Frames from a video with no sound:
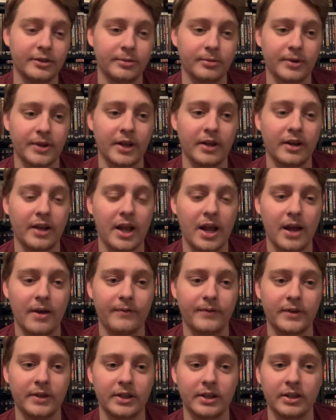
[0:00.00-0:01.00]
without
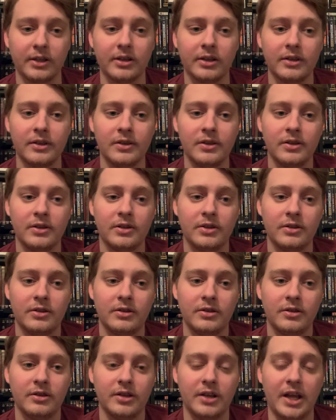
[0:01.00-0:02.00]
having
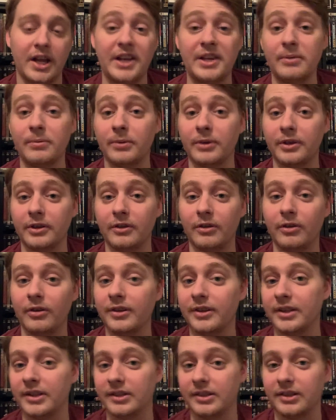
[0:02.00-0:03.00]
anyone on
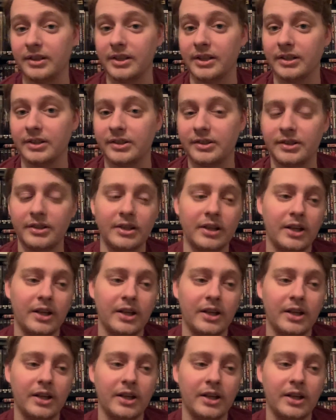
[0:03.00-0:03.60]
this list.